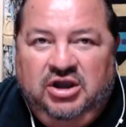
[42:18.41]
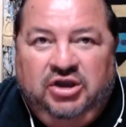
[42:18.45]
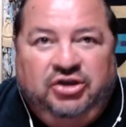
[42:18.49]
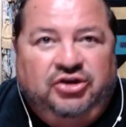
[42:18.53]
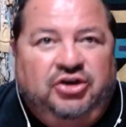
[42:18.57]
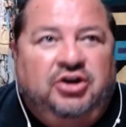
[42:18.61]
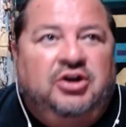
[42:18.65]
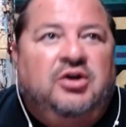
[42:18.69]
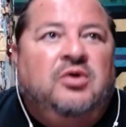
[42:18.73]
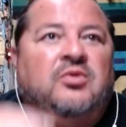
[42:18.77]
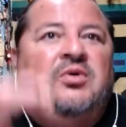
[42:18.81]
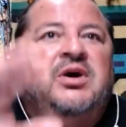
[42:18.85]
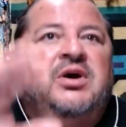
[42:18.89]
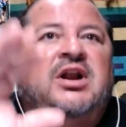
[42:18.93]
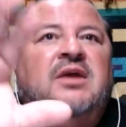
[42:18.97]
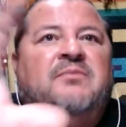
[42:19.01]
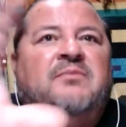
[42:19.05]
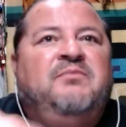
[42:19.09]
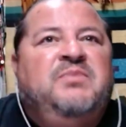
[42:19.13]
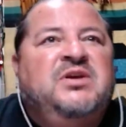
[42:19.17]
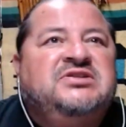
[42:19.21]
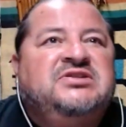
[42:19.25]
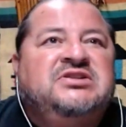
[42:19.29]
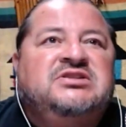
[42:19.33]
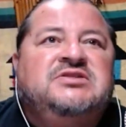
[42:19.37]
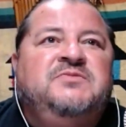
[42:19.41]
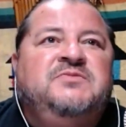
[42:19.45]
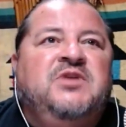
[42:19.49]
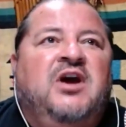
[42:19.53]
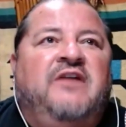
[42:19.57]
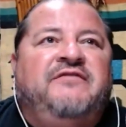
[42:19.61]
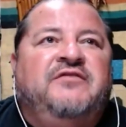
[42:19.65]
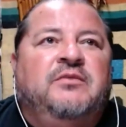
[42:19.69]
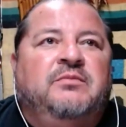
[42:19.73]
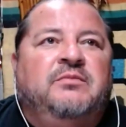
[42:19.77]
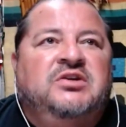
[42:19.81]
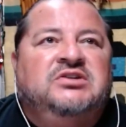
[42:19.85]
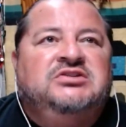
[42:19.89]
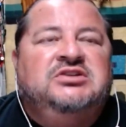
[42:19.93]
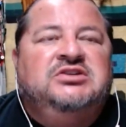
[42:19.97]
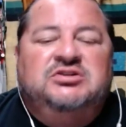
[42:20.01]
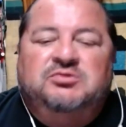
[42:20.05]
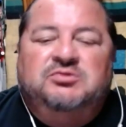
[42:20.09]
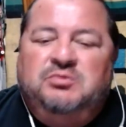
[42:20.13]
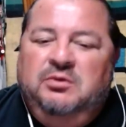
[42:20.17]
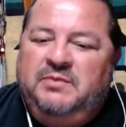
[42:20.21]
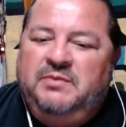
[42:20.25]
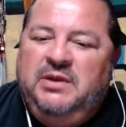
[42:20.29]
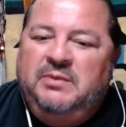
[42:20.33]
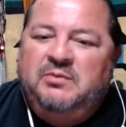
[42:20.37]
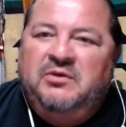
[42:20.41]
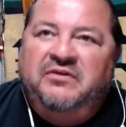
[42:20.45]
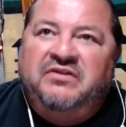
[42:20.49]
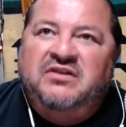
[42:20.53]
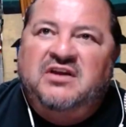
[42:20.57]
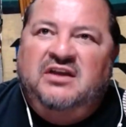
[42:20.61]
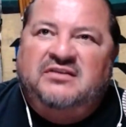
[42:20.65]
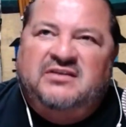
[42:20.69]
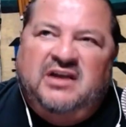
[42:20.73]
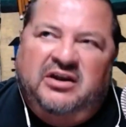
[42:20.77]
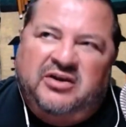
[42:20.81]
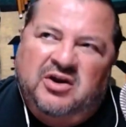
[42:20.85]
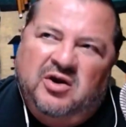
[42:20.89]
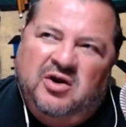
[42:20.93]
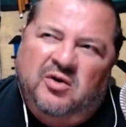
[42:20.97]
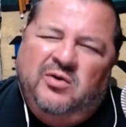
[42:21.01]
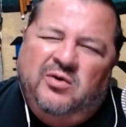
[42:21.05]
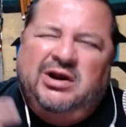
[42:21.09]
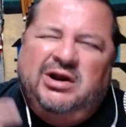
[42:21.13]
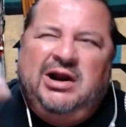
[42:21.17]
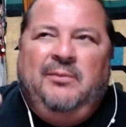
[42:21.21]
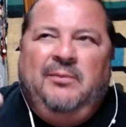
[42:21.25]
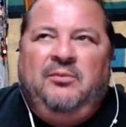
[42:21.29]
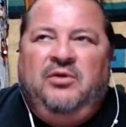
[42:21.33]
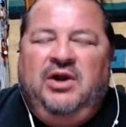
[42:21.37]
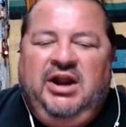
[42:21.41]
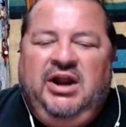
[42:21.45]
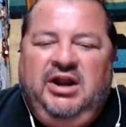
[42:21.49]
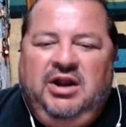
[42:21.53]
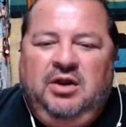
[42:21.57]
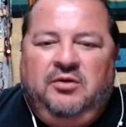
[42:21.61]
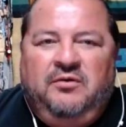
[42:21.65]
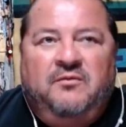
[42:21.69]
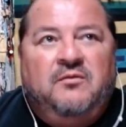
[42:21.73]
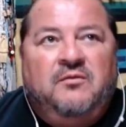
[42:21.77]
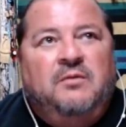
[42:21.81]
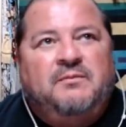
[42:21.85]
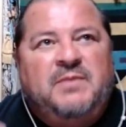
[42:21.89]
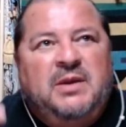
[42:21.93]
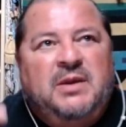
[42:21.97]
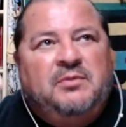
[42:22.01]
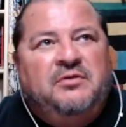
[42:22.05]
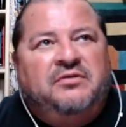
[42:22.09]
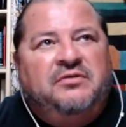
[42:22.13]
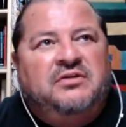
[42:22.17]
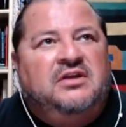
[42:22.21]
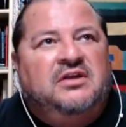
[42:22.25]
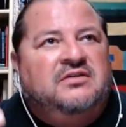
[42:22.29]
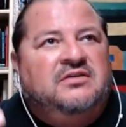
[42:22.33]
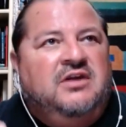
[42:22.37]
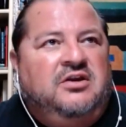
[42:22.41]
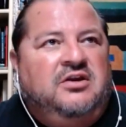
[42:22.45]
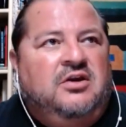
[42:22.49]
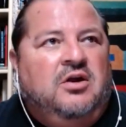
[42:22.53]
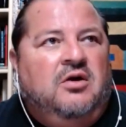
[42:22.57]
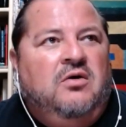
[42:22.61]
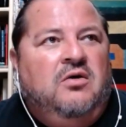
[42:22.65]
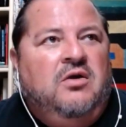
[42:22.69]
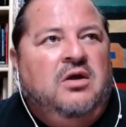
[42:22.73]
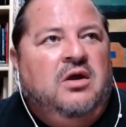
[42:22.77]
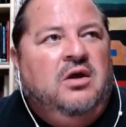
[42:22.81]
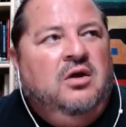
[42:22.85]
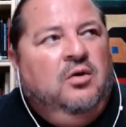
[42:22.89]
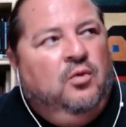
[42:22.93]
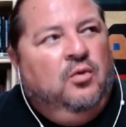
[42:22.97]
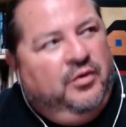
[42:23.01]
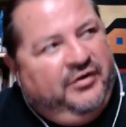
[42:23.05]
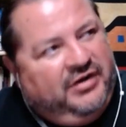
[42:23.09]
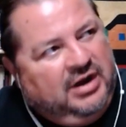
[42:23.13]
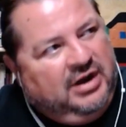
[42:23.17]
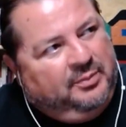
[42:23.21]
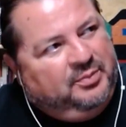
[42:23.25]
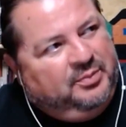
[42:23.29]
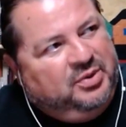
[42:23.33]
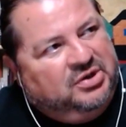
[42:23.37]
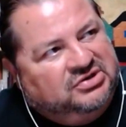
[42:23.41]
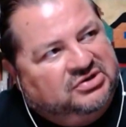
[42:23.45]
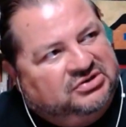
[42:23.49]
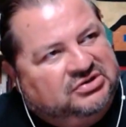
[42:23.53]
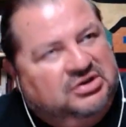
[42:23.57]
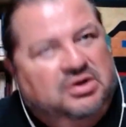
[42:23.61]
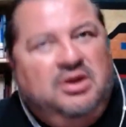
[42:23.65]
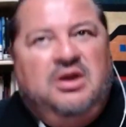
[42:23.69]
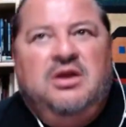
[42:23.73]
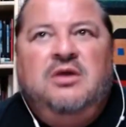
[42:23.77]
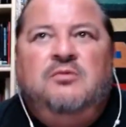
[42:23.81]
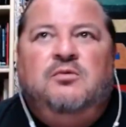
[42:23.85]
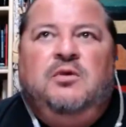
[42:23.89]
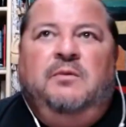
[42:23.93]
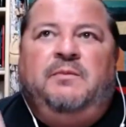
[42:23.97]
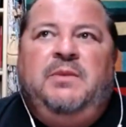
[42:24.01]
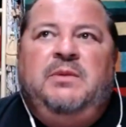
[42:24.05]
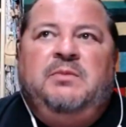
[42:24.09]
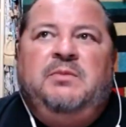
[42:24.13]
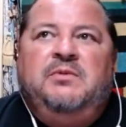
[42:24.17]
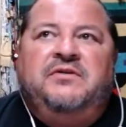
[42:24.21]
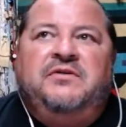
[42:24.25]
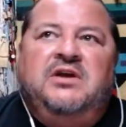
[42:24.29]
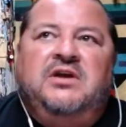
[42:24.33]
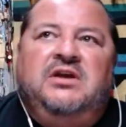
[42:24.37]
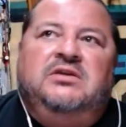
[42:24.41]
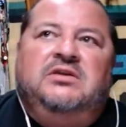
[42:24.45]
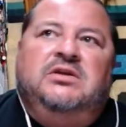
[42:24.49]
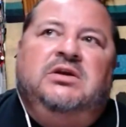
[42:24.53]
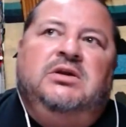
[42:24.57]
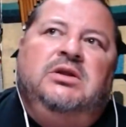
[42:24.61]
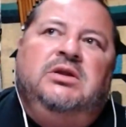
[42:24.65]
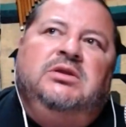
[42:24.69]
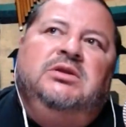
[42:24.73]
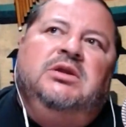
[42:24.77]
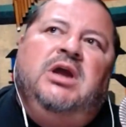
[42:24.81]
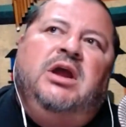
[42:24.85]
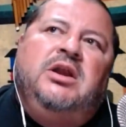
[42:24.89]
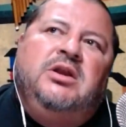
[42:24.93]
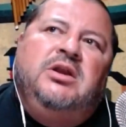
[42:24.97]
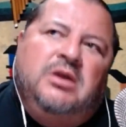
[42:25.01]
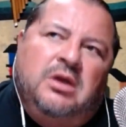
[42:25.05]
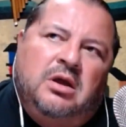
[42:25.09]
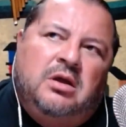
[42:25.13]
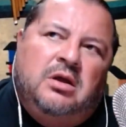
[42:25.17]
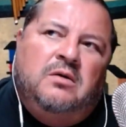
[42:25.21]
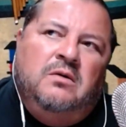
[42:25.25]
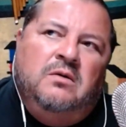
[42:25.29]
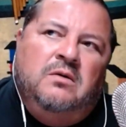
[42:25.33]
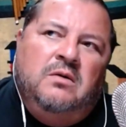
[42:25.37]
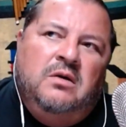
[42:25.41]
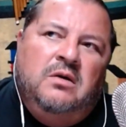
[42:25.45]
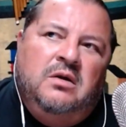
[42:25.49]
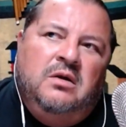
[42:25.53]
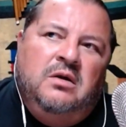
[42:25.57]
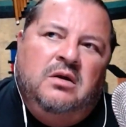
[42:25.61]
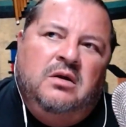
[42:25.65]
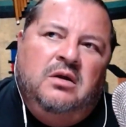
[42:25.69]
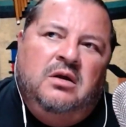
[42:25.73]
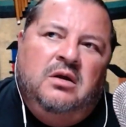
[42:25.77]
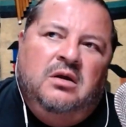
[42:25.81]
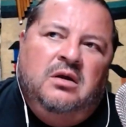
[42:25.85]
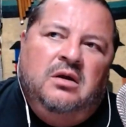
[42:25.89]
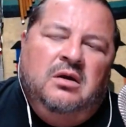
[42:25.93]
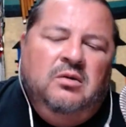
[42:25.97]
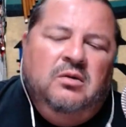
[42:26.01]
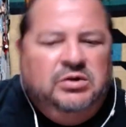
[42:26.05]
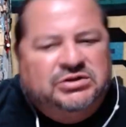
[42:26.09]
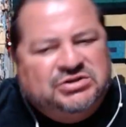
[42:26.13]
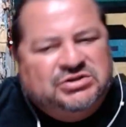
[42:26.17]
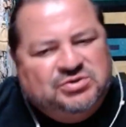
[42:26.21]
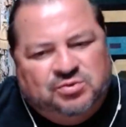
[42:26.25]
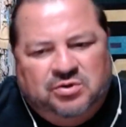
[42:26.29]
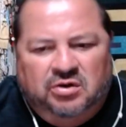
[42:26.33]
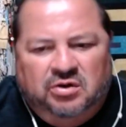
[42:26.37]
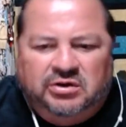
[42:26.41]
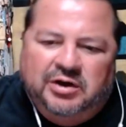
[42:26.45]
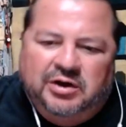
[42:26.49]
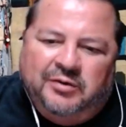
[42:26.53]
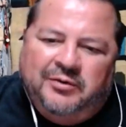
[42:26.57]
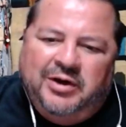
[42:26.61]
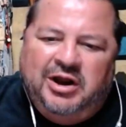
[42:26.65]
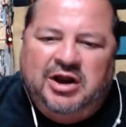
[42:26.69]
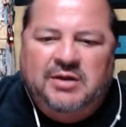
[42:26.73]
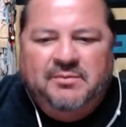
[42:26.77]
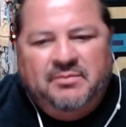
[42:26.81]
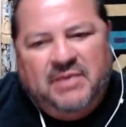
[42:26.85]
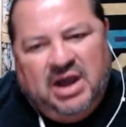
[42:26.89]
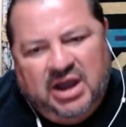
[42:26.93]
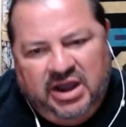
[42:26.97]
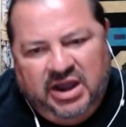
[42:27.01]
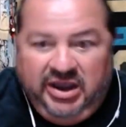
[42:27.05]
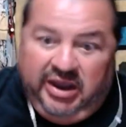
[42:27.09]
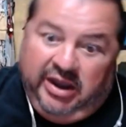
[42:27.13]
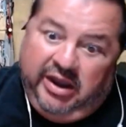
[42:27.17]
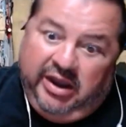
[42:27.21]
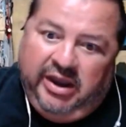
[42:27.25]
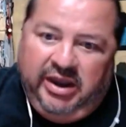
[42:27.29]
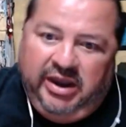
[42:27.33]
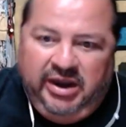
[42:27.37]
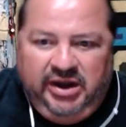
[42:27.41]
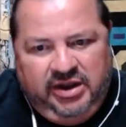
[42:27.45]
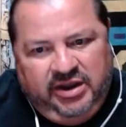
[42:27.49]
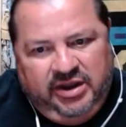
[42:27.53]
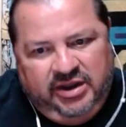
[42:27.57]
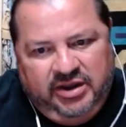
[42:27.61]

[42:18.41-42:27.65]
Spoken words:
You know, what pisses me off the most is when people think they know what I'm writing, or when people think they know what I posted, when people think that they know what's rolling around in my head